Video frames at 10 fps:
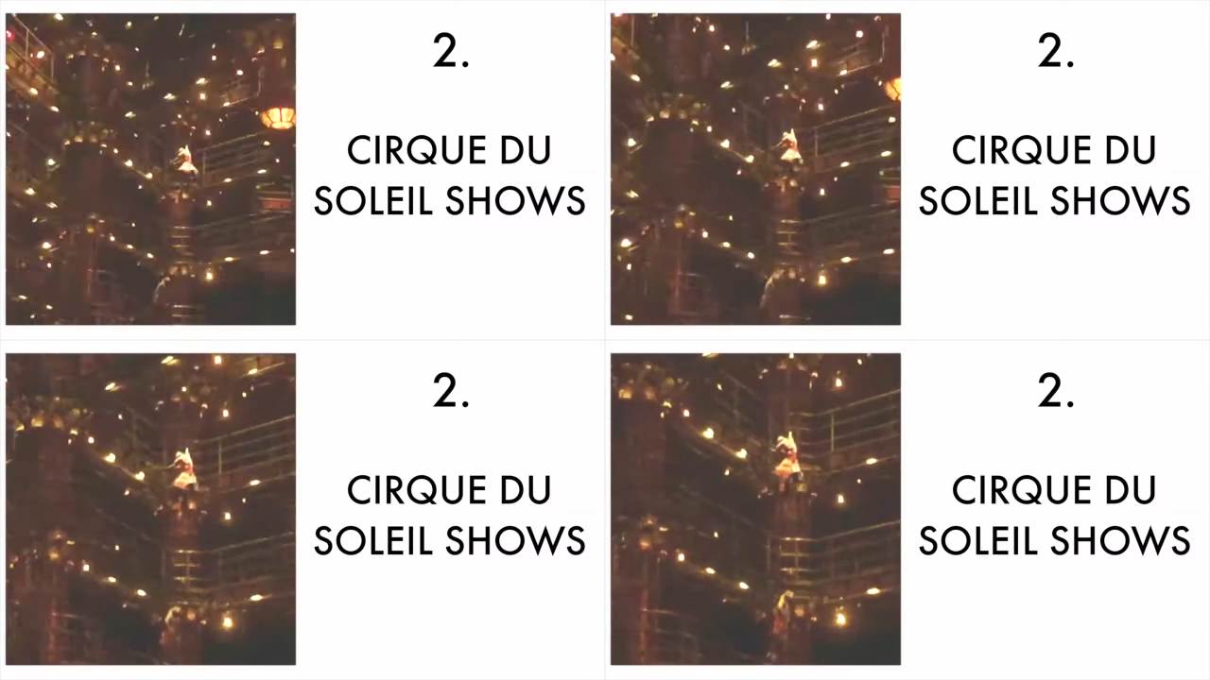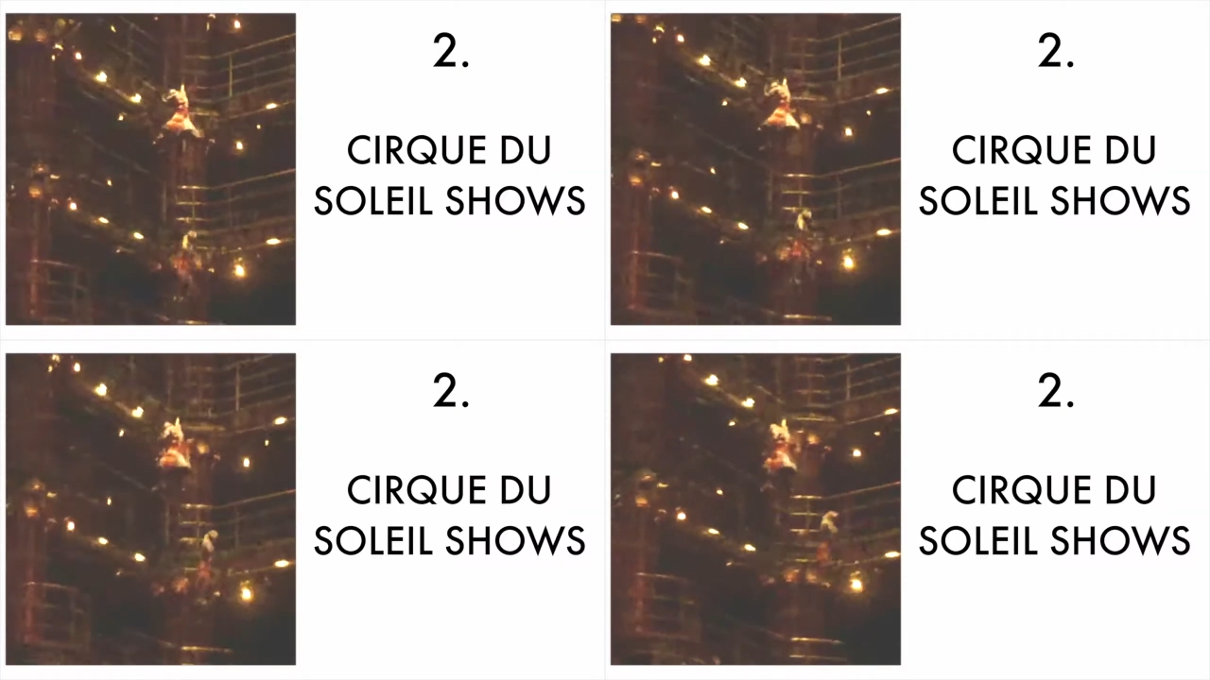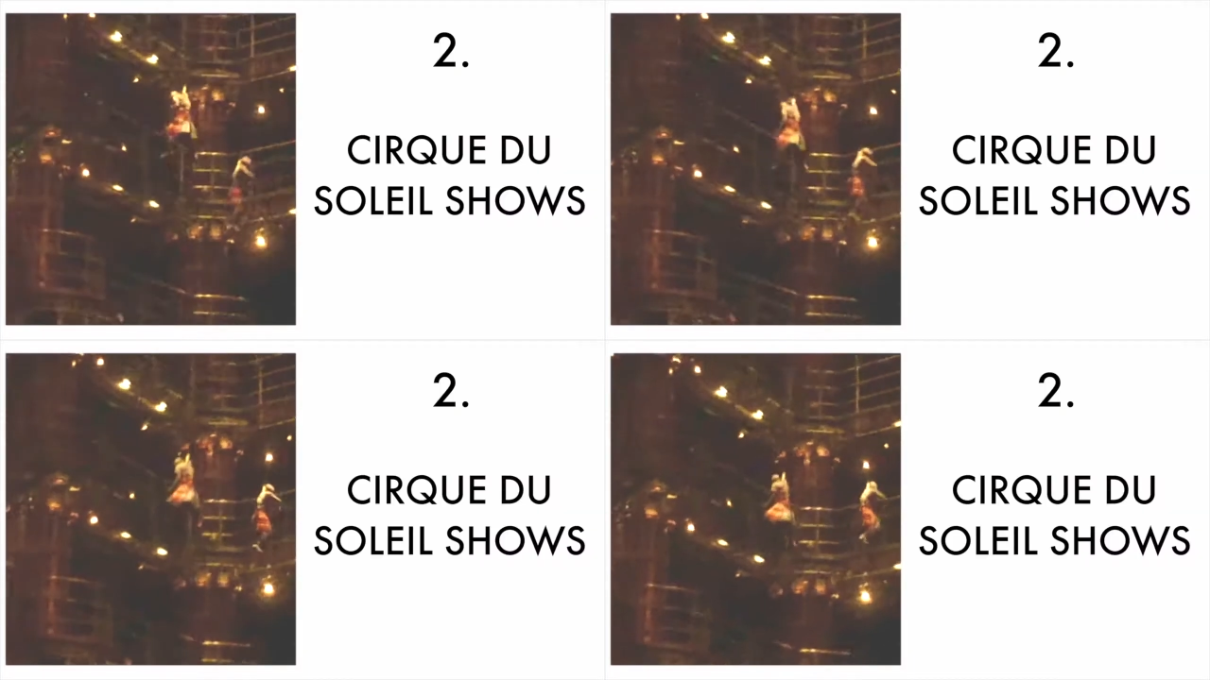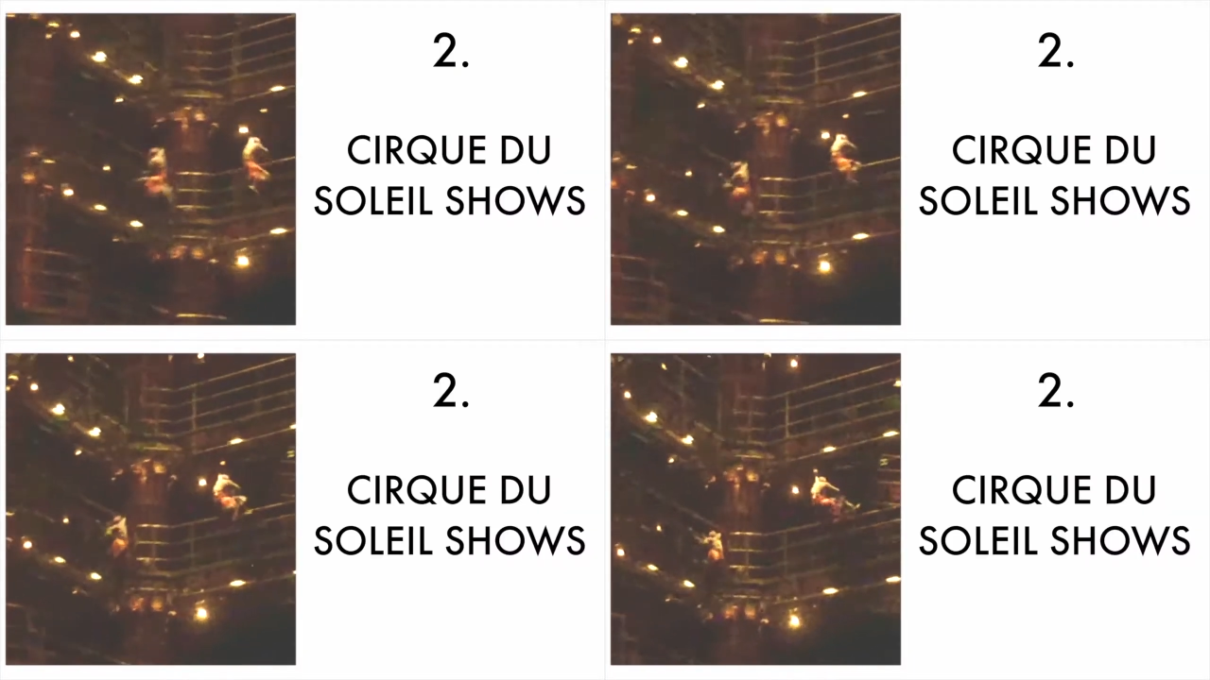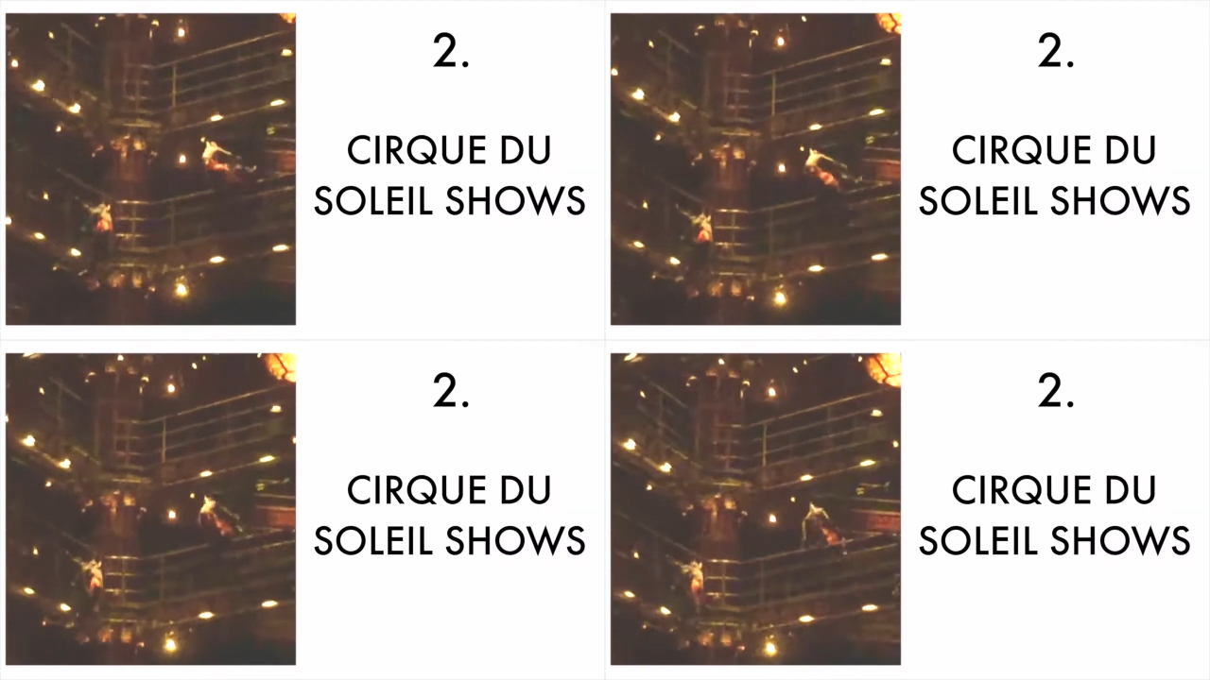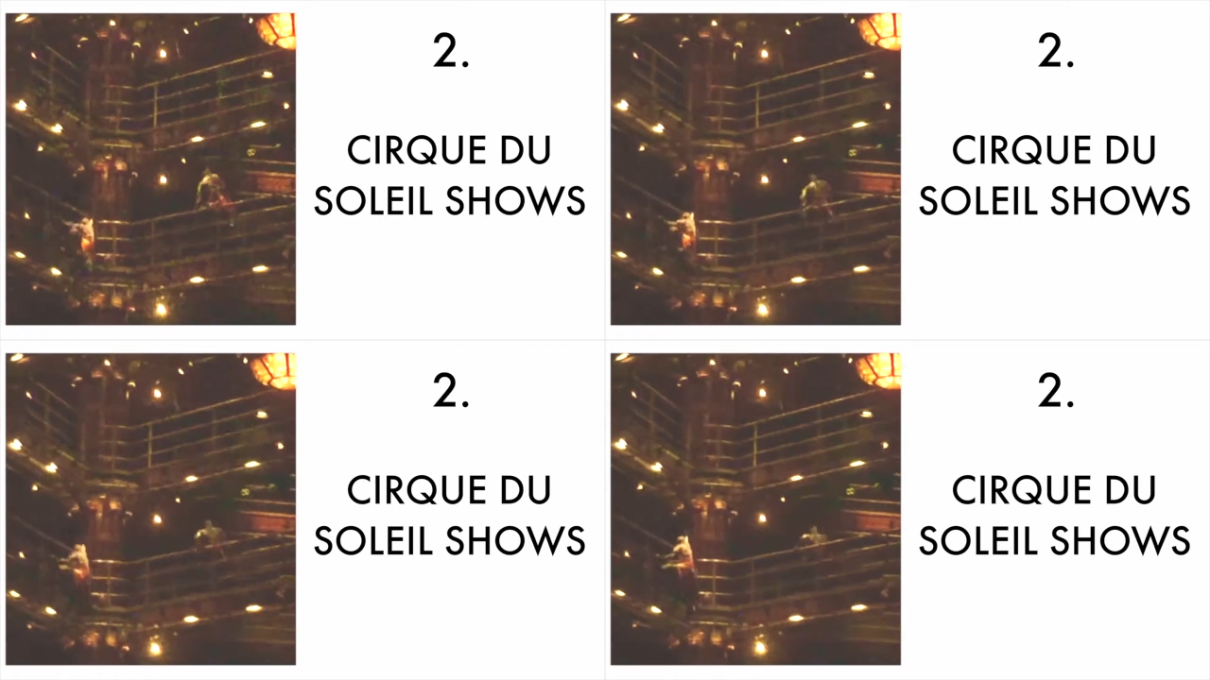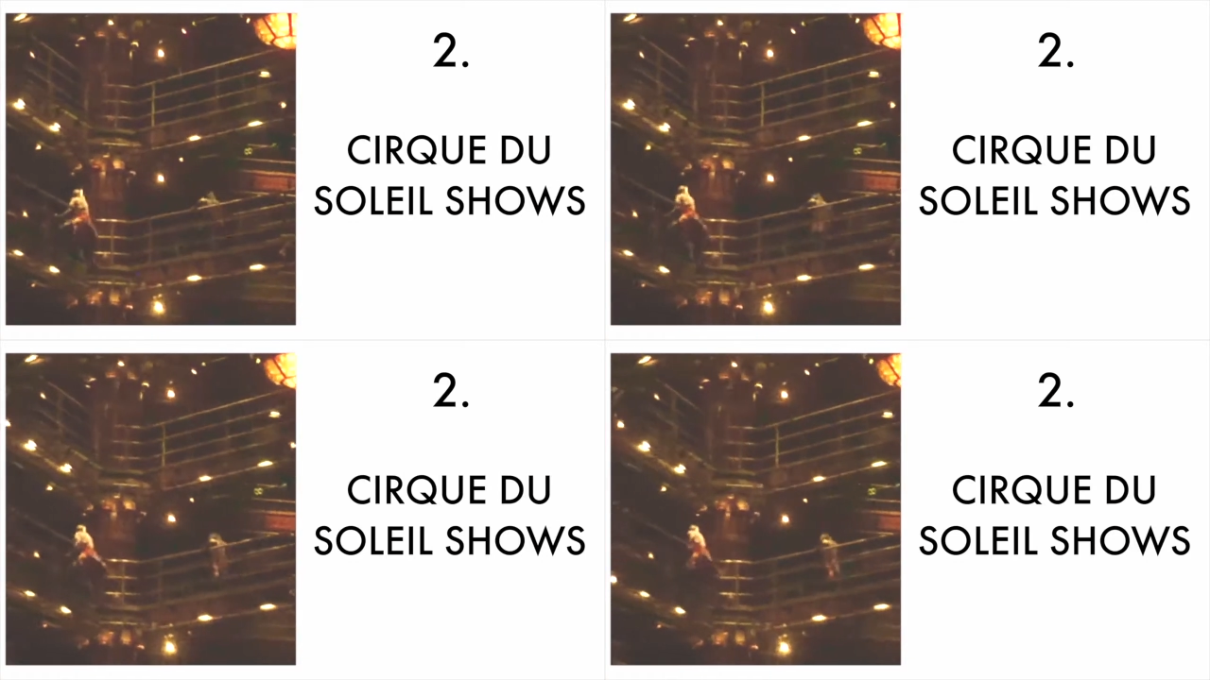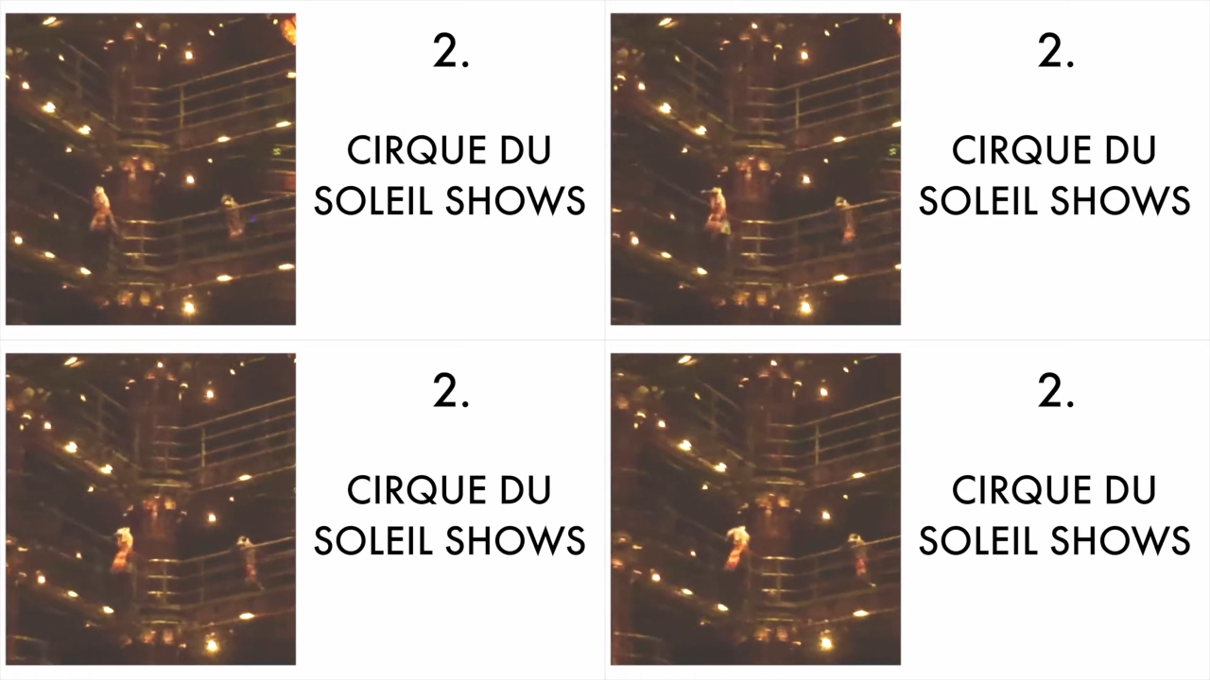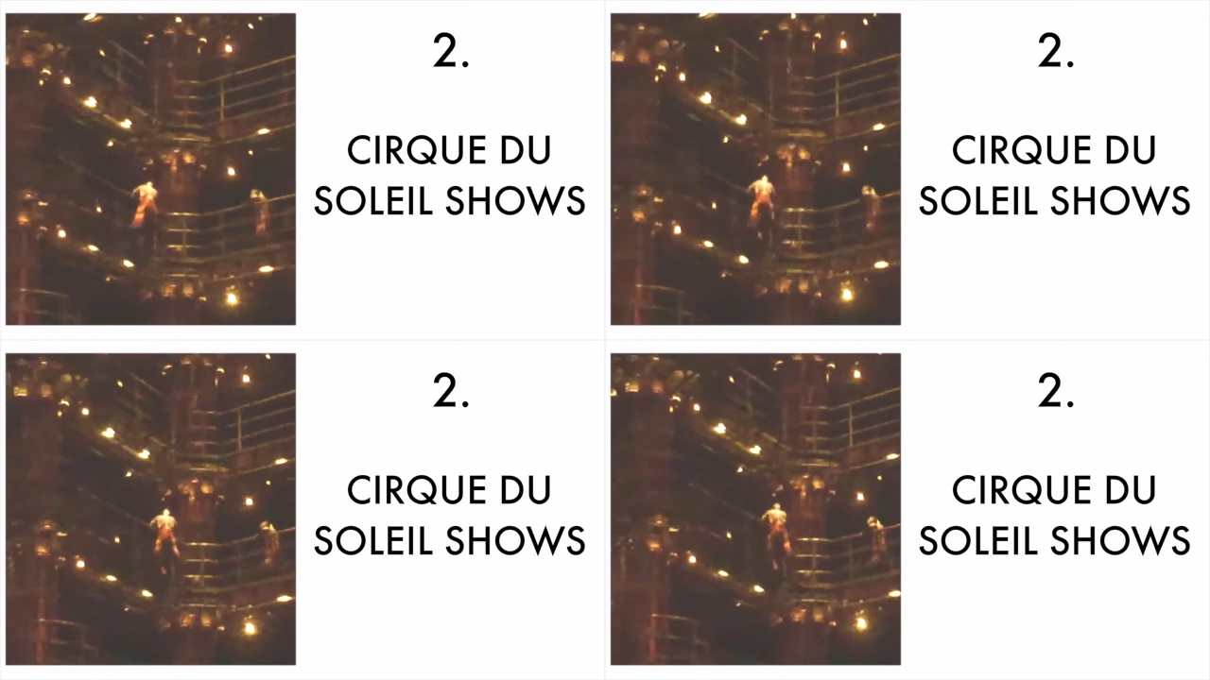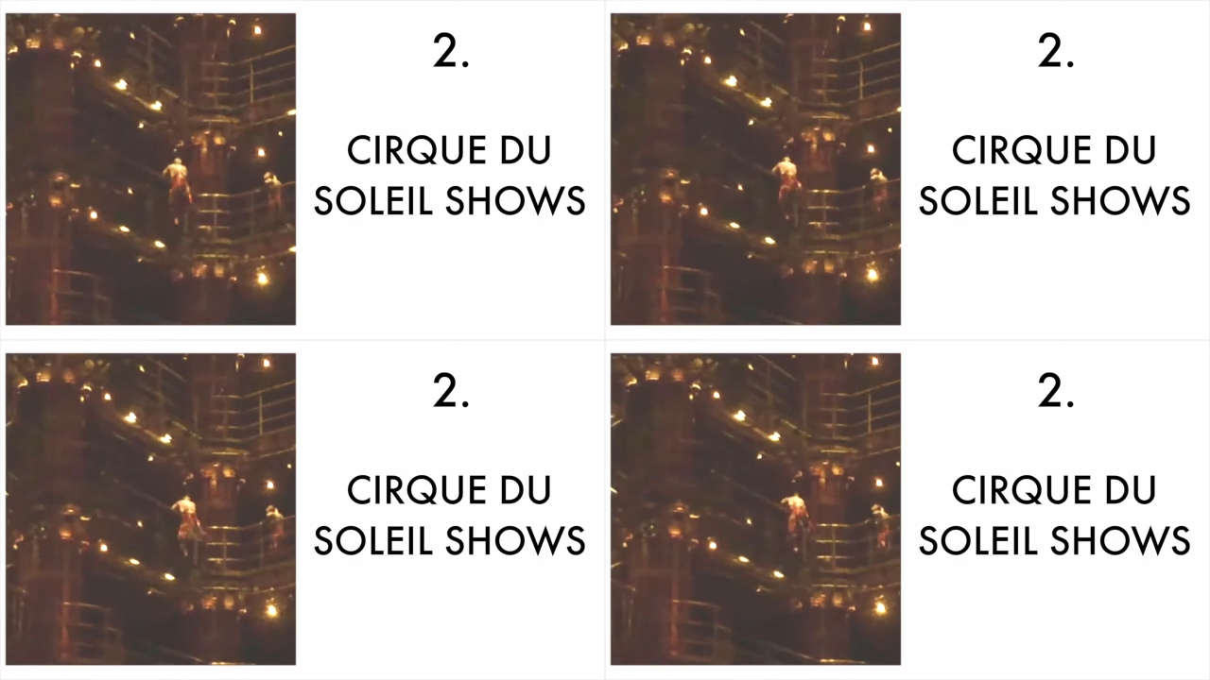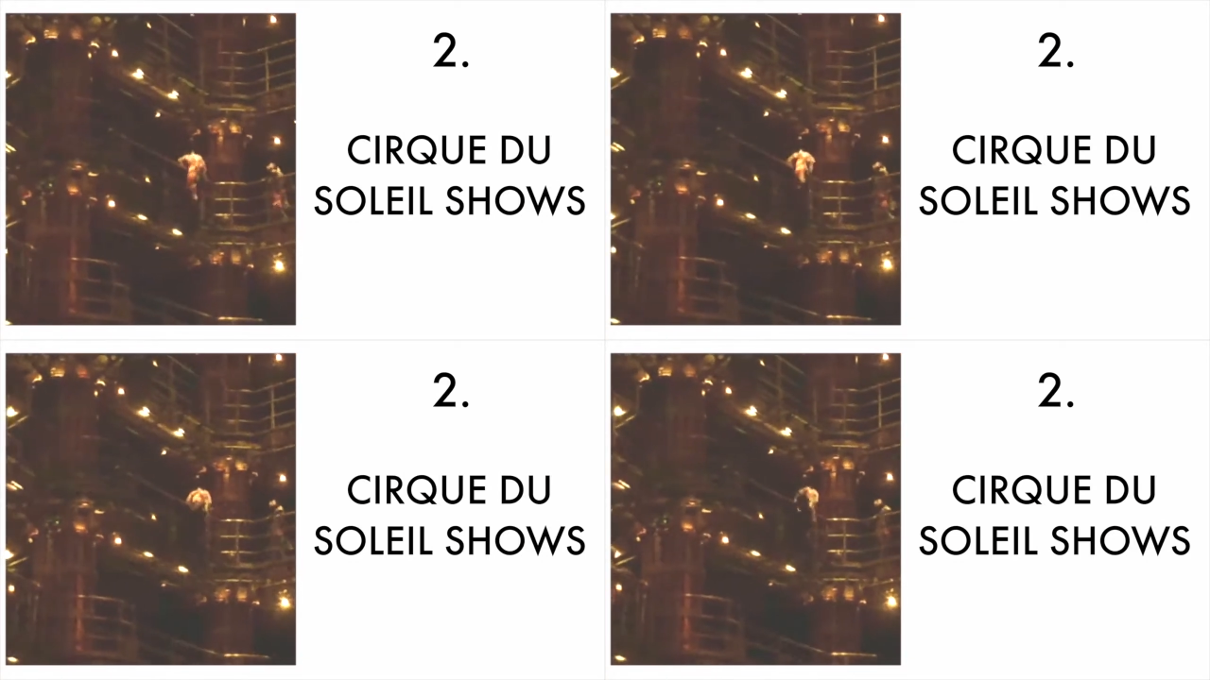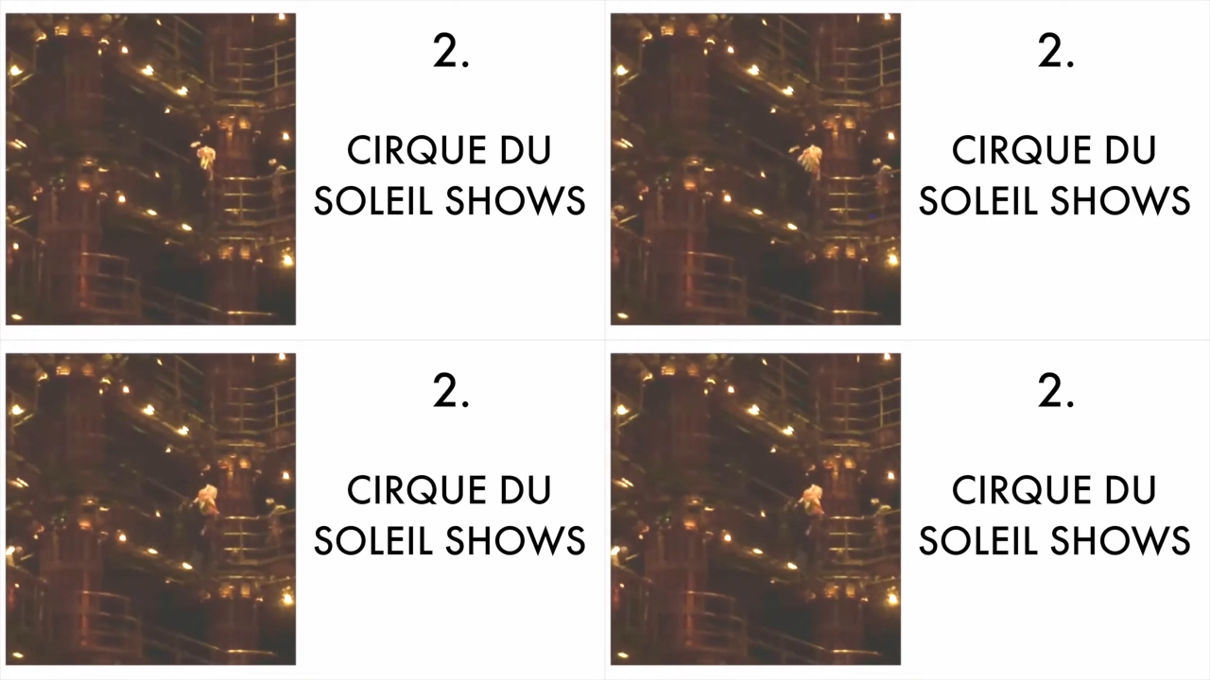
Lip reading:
[unreadable: no face in view]